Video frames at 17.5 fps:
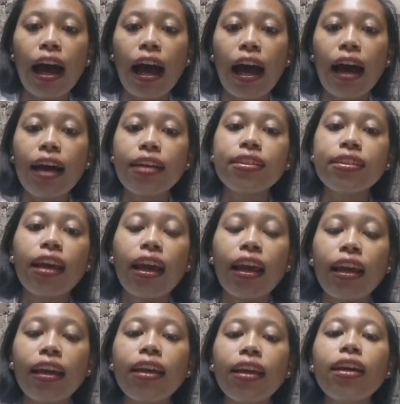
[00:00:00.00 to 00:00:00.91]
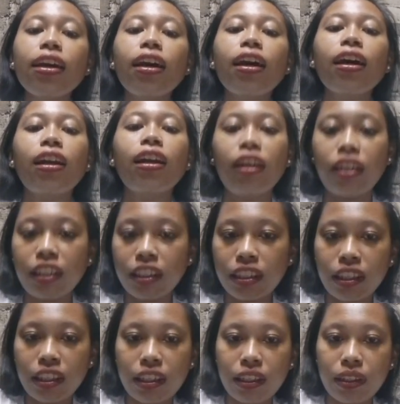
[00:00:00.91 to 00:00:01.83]
as a
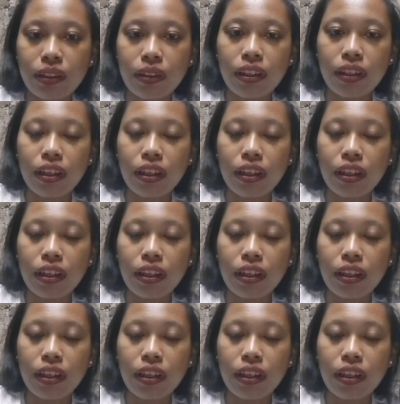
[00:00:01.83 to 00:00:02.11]
learner.